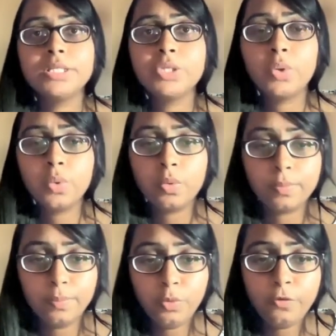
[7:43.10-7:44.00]

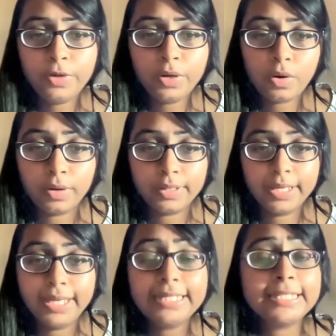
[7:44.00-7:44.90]
So moving
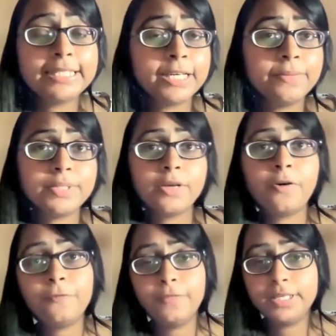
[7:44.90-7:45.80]
on, in terms
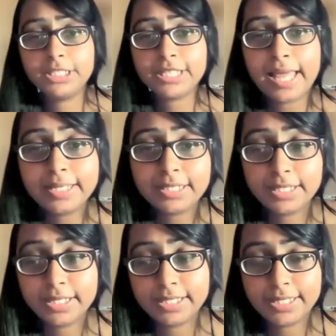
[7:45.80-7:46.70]
of the
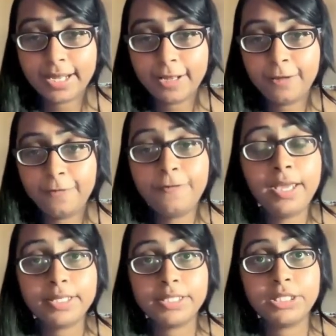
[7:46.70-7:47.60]
challenges that I
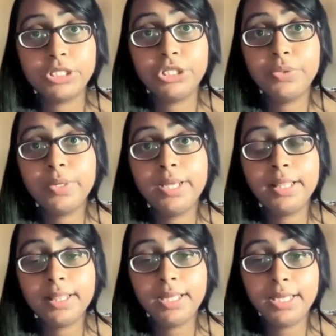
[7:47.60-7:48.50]
faced
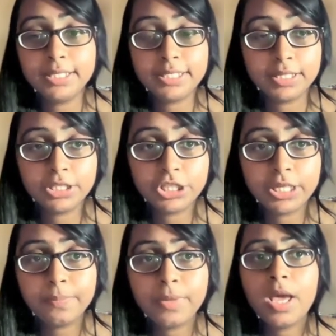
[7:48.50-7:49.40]
during the
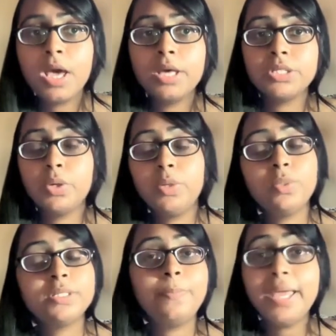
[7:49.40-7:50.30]
internship, so
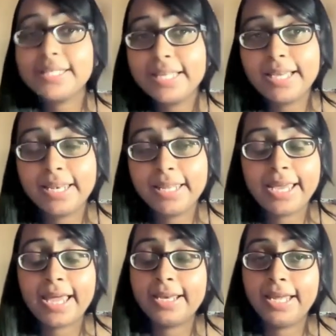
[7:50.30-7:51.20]
it was
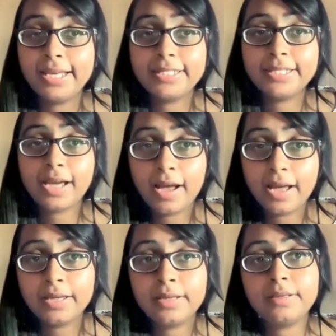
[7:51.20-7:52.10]
basically an
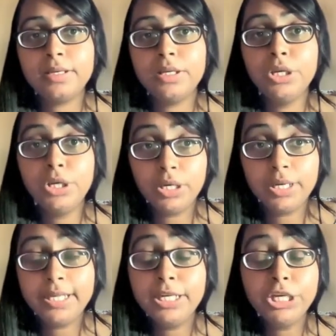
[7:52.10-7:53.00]
entirely
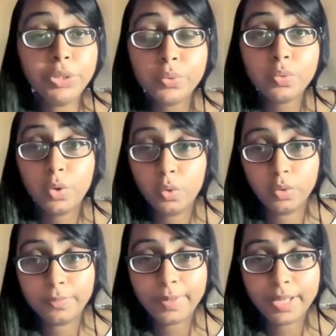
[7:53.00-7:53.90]
new
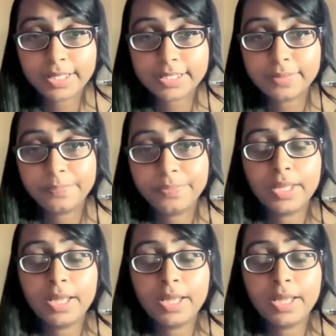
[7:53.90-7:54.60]
code base.